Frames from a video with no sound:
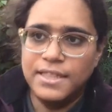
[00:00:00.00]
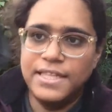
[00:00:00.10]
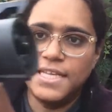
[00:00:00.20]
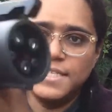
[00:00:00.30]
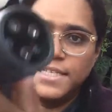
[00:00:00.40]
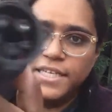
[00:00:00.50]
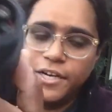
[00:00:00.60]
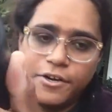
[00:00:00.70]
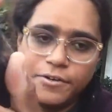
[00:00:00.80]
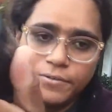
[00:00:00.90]
This
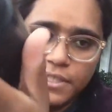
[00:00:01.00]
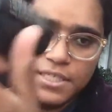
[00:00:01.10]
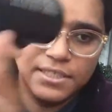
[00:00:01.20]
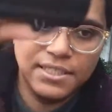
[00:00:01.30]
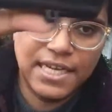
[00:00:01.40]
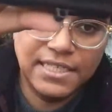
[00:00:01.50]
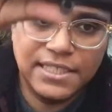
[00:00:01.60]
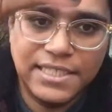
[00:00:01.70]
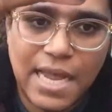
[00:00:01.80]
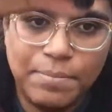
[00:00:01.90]
here is the
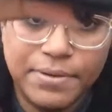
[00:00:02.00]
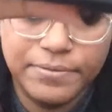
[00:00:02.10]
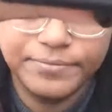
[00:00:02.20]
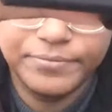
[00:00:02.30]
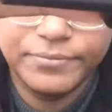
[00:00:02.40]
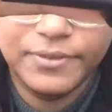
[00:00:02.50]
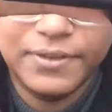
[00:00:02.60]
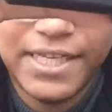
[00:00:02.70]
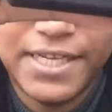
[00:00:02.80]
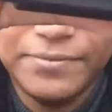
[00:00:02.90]
Tesla Tap.
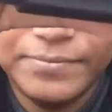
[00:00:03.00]
Okay?